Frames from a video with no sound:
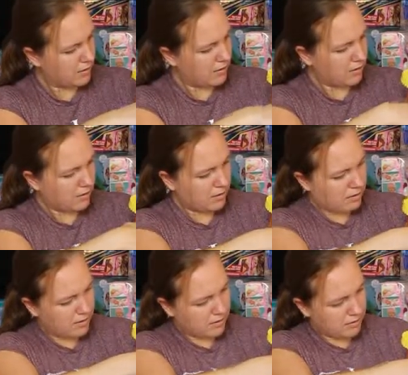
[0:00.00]

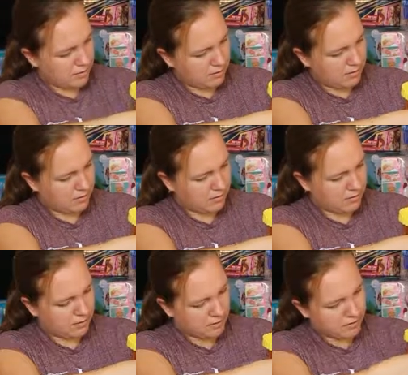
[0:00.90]
[no speech]